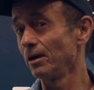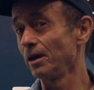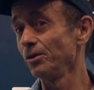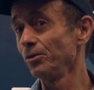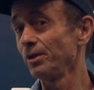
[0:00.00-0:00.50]

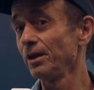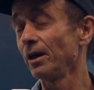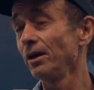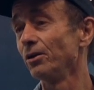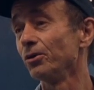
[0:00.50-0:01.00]
I don't think
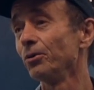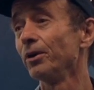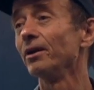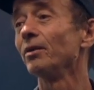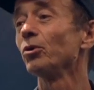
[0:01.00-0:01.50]
I know,
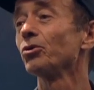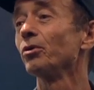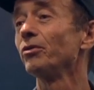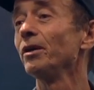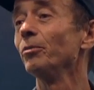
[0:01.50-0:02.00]
and I'm not
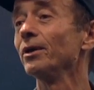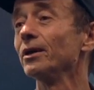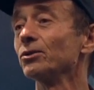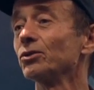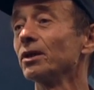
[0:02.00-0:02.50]
sure if anybody
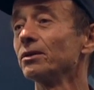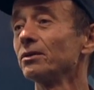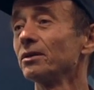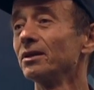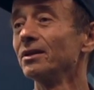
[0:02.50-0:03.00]
else does.